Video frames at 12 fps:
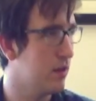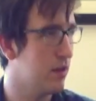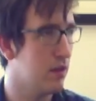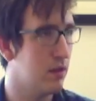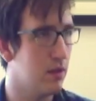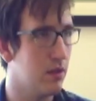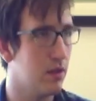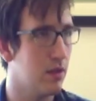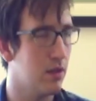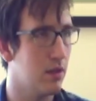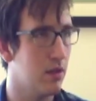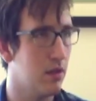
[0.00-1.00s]

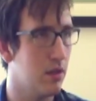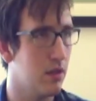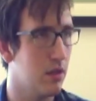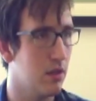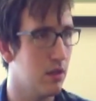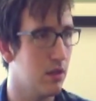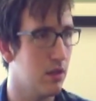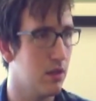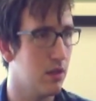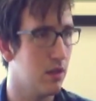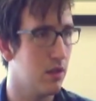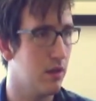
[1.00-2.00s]

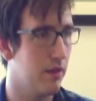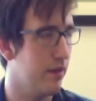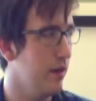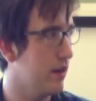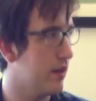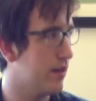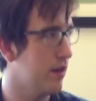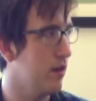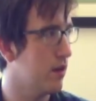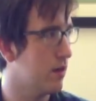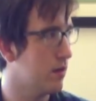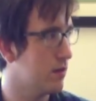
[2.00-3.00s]

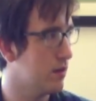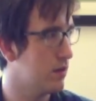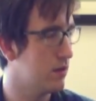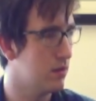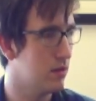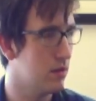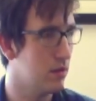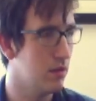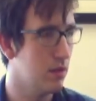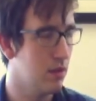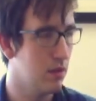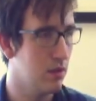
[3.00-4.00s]
This person isn't speaking.